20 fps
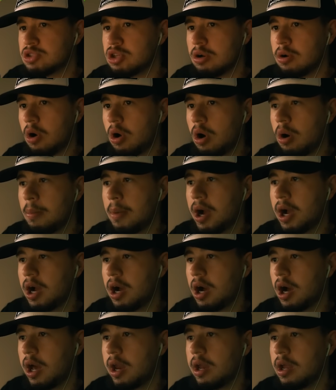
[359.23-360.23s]
so, oh my
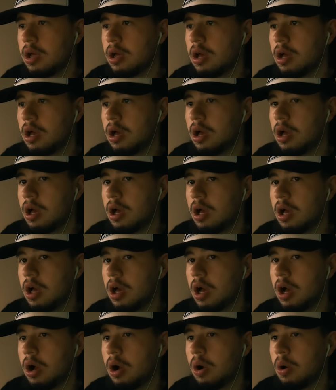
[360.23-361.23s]
God.
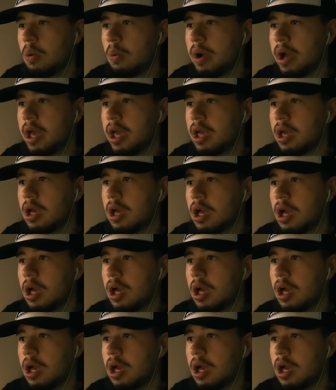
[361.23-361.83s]
Wait,